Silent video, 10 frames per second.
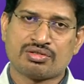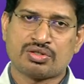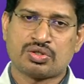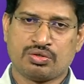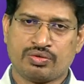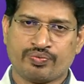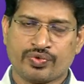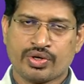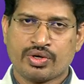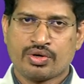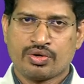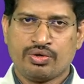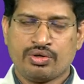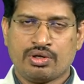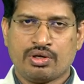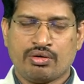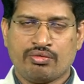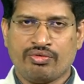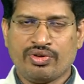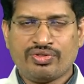So,
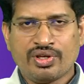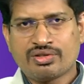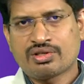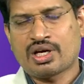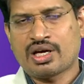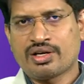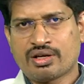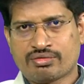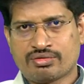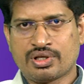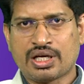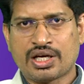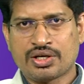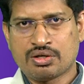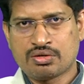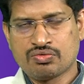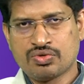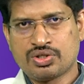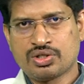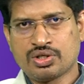with this kind of scenario,
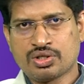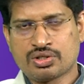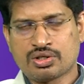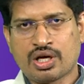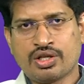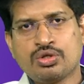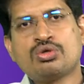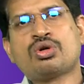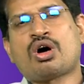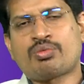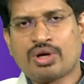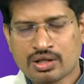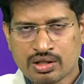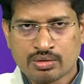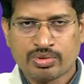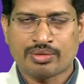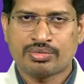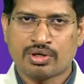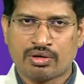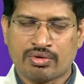which is a new normal, need to be
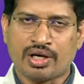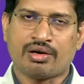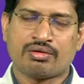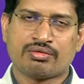observed, where